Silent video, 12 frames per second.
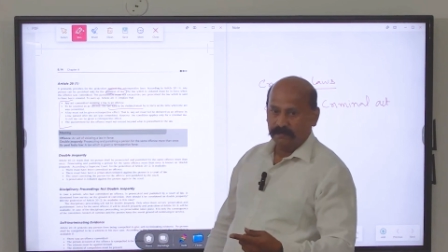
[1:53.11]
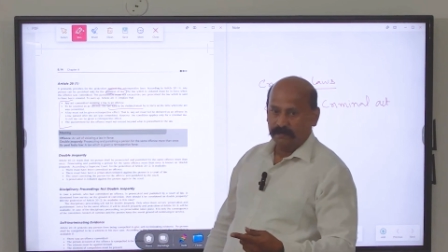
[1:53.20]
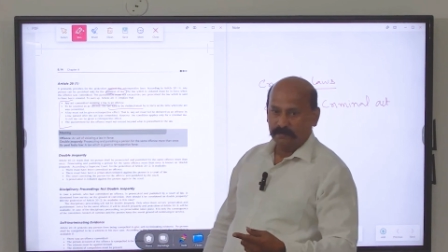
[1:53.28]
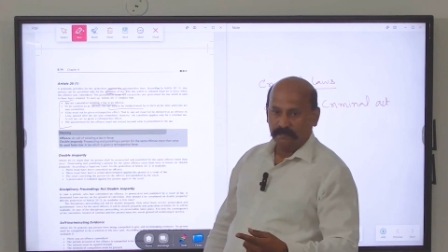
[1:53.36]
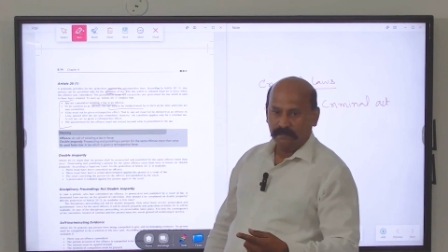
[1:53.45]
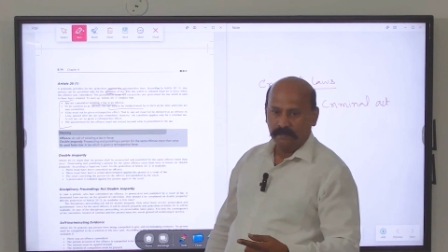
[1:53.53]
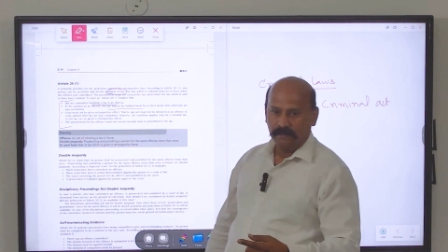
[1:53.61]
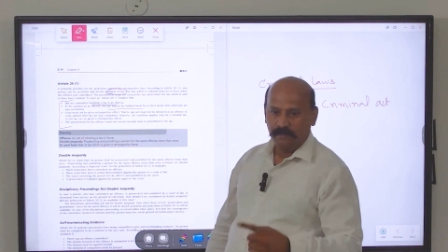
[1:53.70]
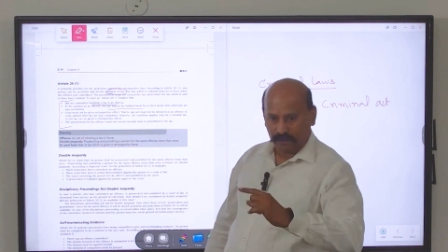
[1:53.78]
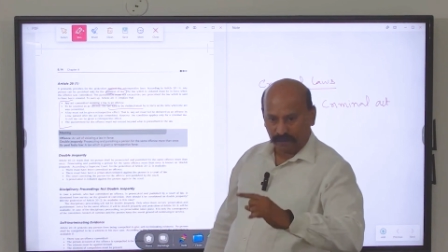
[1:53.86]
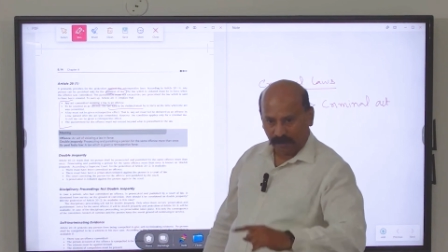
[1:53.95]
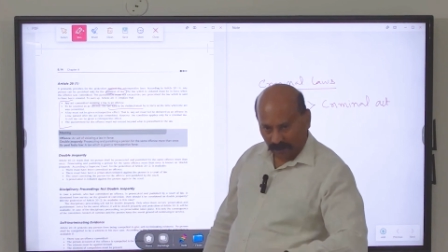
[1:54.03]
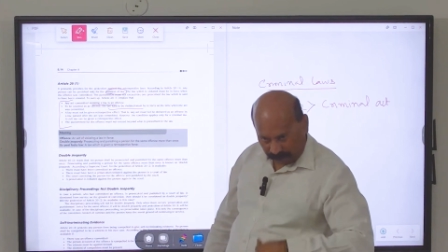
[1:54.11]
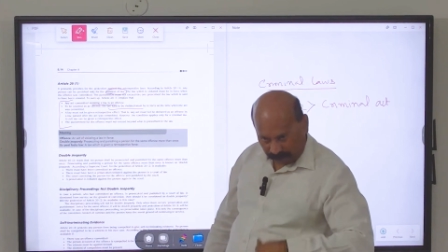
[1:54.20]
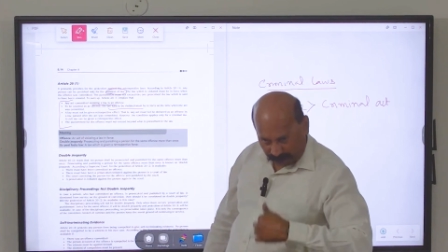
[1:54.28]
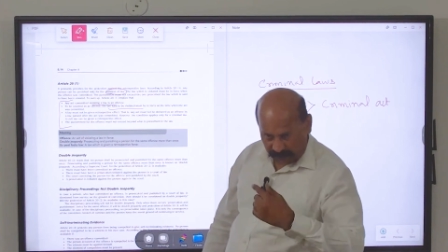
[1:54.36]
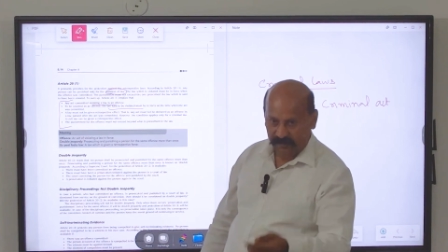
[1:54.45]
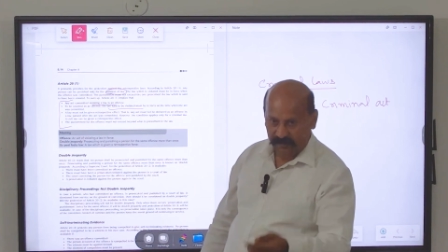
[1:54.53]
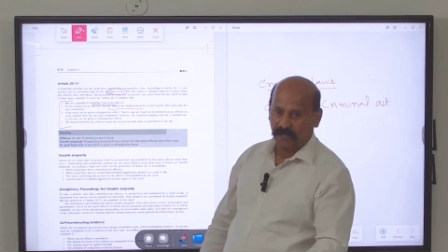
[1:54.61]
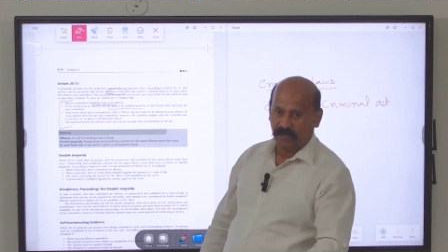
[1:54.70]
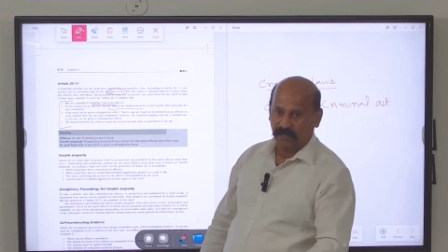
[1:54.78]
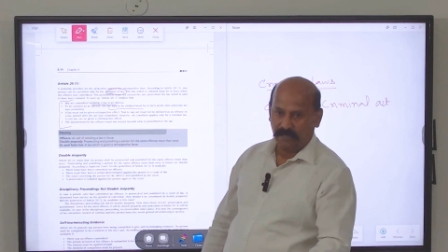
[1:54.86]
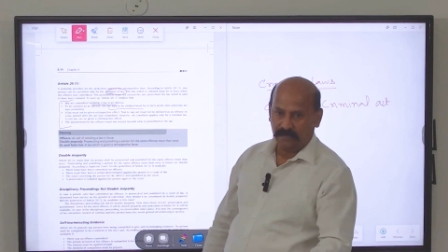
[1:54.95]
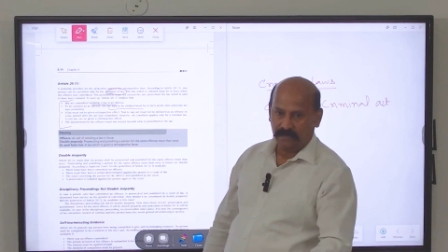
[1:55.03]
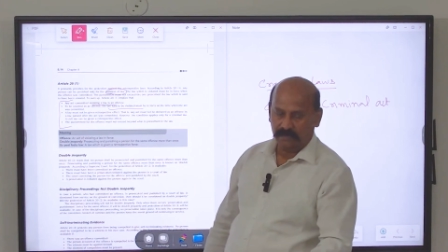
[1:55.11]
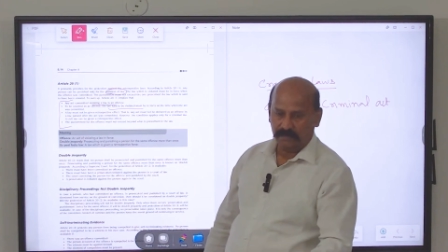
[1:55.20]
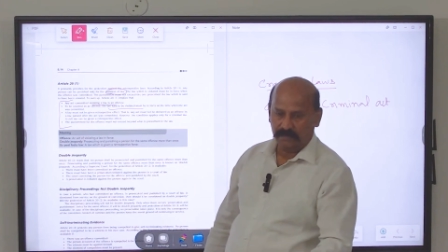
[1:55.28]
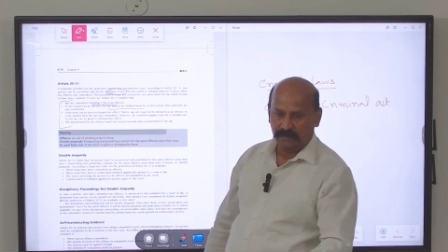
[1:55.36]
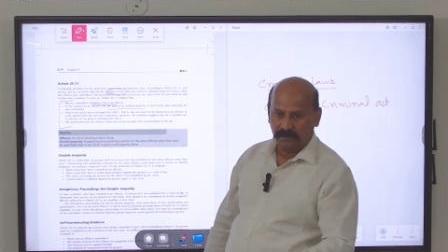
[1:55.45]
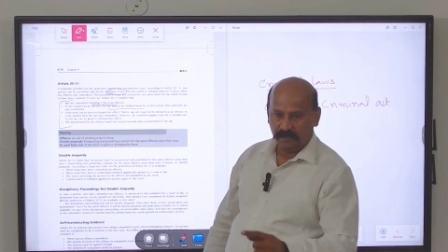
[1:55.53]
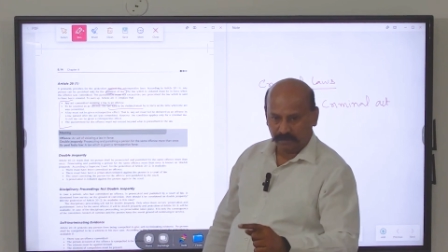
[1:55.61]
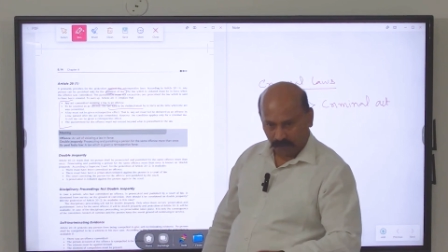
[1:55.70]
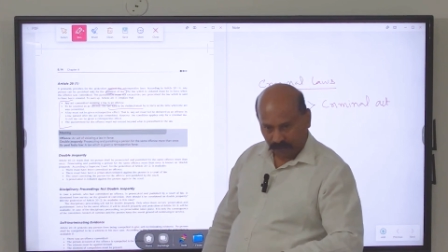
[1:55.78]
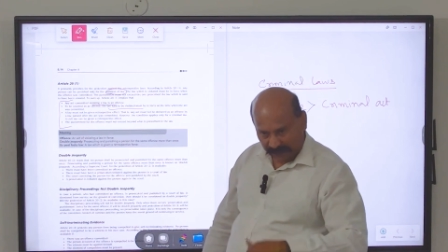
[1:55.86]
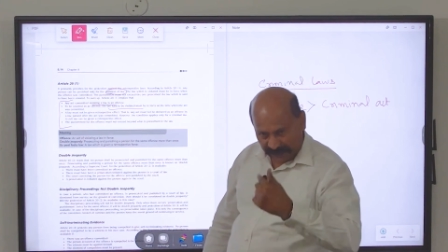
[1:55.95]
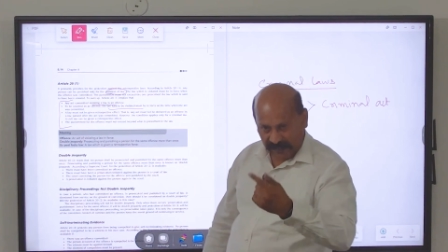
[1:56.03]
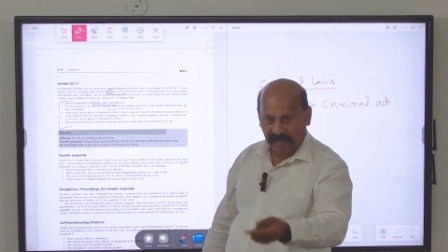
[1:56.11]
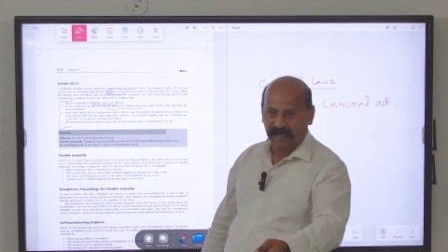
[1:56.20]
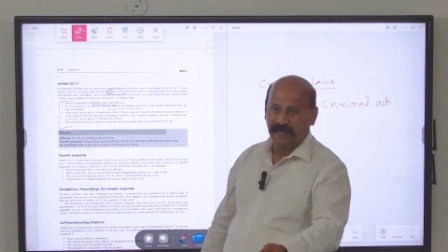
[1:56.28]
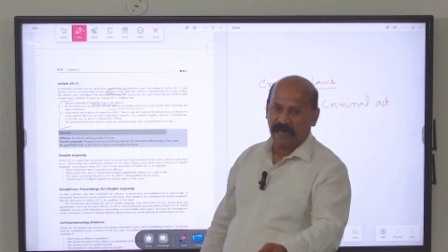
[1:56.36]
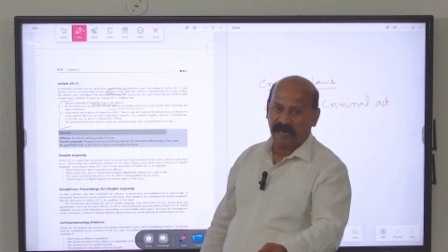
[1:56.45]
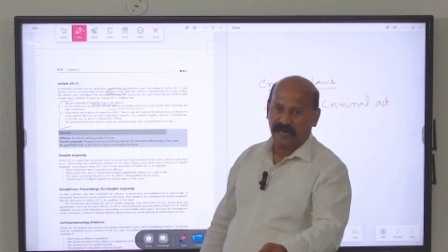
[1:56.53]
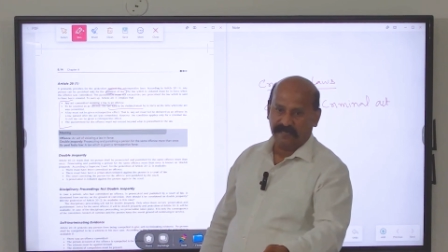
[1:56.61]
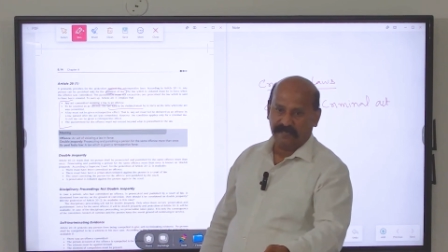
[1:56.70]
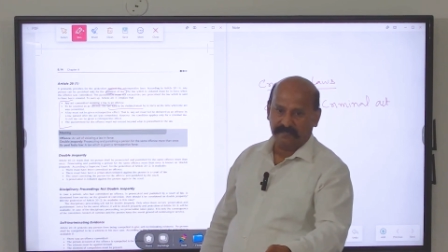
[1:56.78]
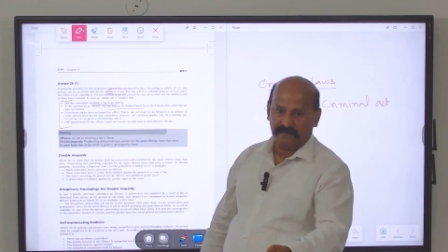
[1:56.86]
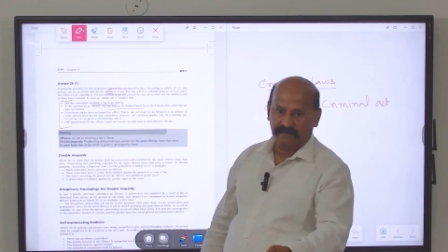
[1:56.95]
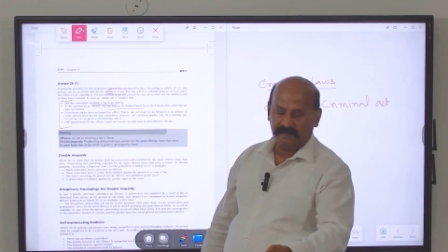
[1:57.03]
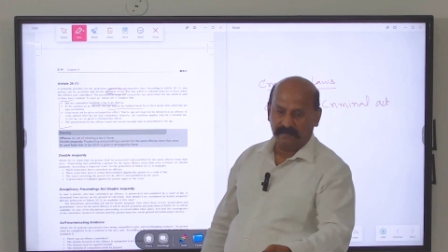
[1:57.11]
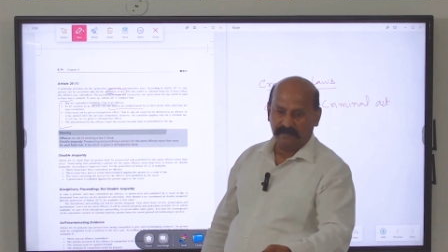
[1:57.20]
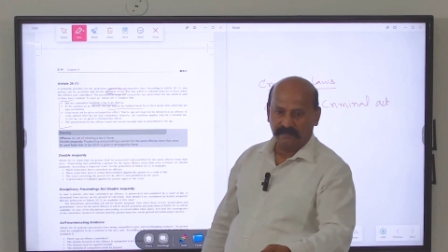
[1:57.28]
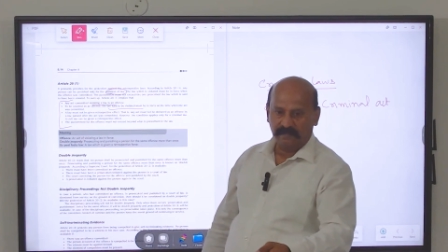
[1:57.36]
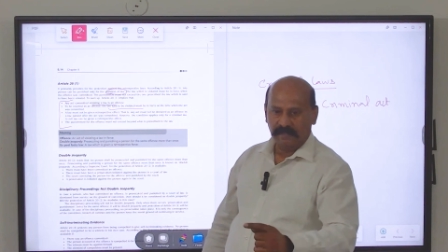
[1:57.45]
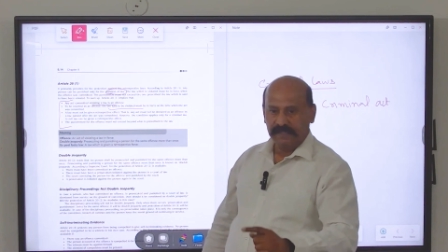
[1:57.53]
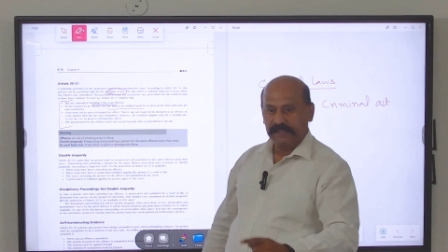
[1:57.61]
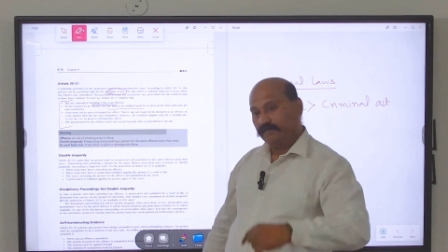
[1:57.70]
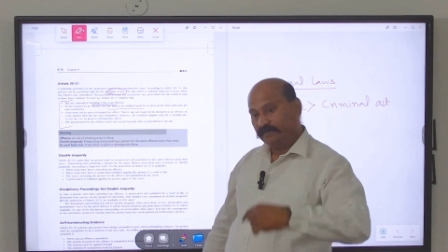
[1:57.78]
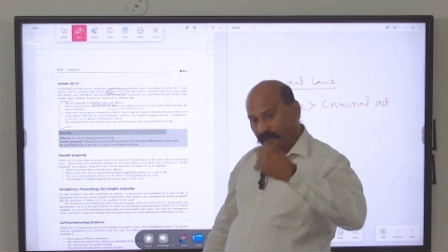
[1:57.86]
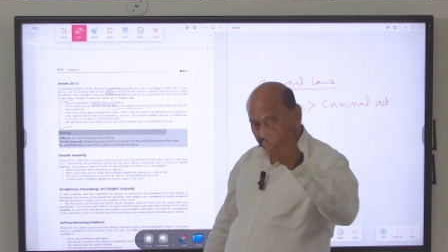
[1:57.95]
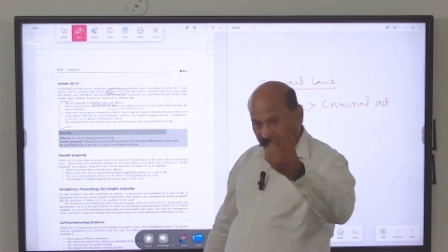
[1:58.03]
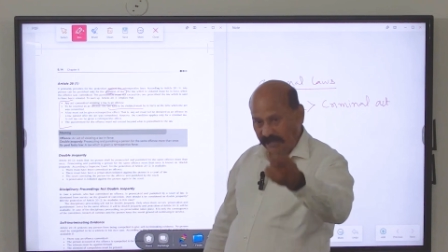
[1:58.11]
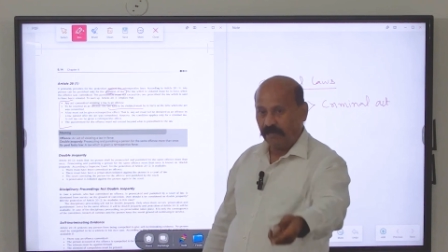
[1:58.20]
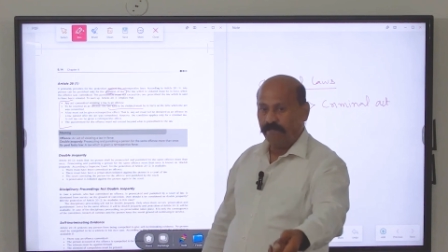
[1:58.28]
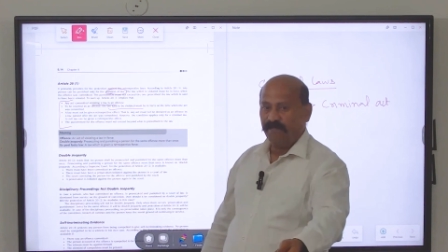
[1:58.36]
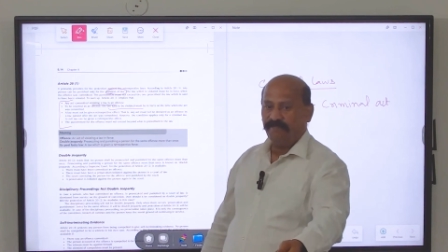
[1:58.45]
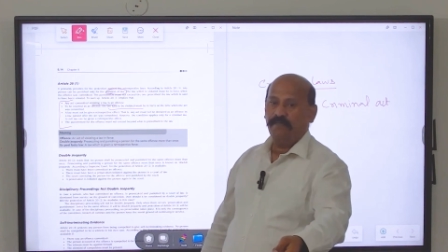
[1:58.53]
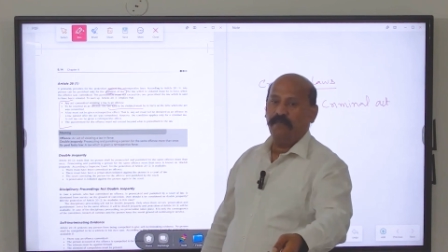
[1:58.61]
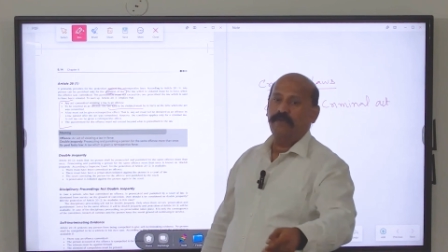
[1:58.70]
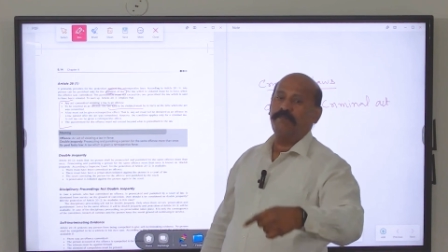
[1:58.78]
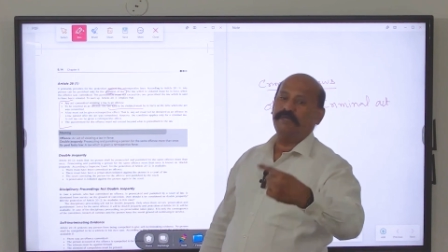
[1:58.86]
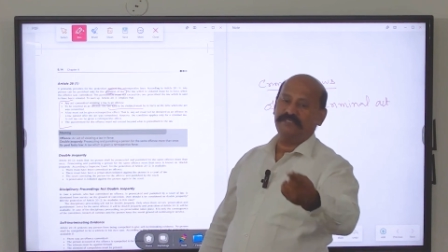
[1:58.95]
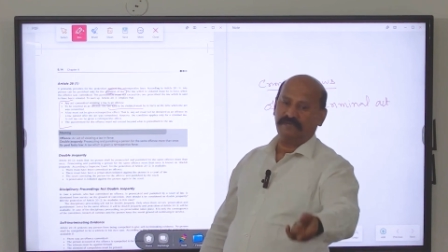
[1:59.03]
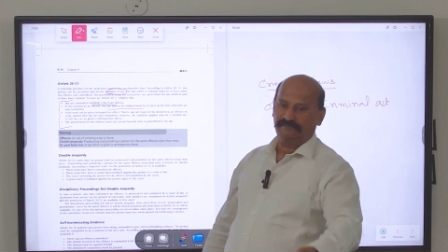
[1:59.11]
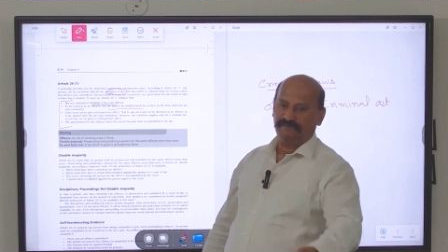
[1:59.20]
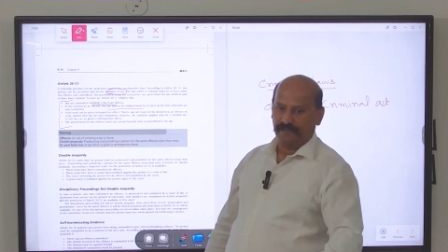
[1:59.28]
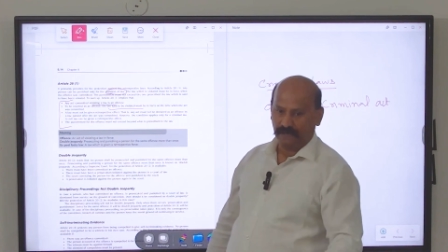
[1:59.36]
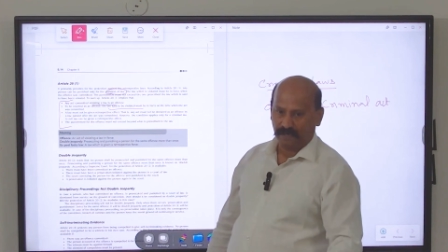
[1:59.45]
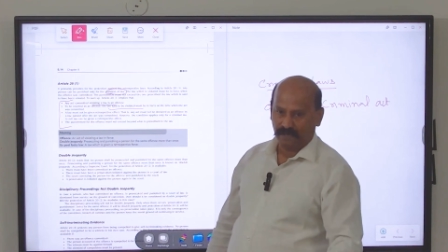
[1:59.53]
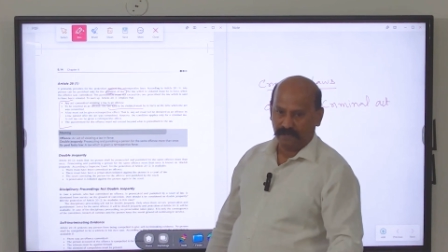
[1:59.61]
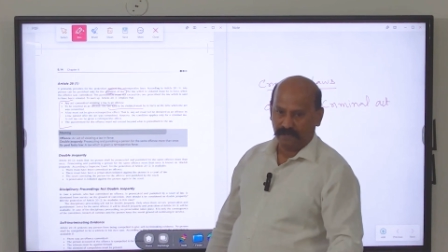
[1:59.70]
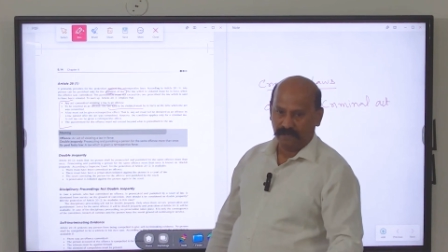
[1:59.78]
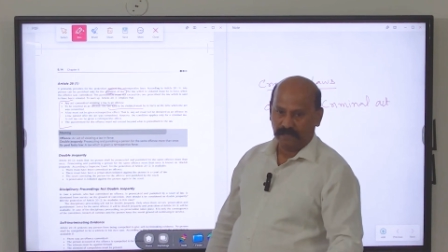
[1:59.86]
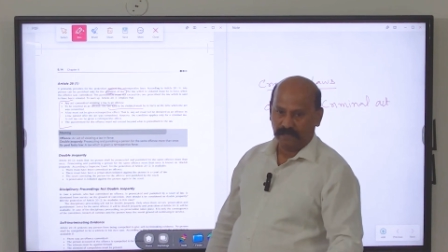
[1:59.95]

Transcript: Meaning, you cannot pass a law to declare an act that was committed before passing of the